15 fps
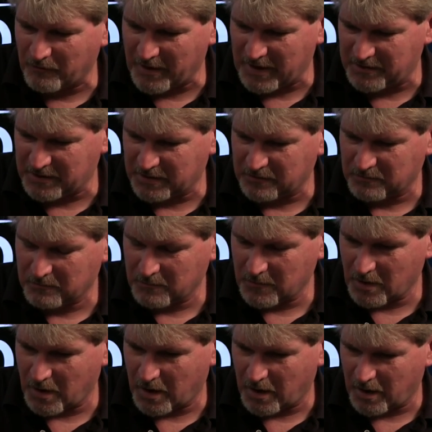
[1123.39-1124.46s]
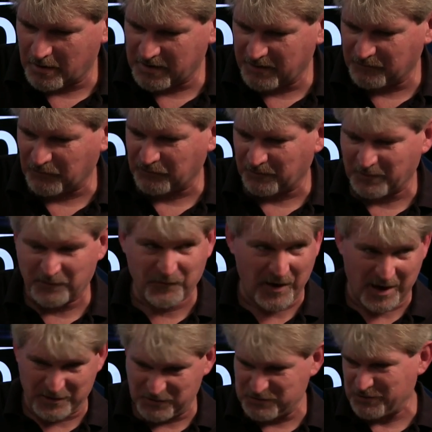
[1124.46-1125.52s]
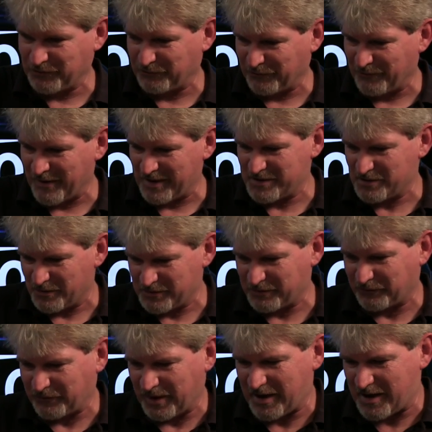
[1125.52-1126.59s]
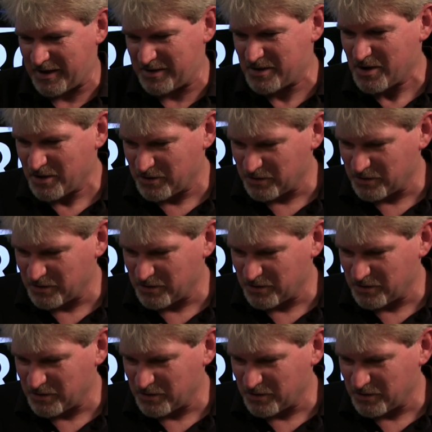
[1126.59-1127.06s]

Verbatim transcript: landing uh, gives us some advantages in that you know you can say, hey,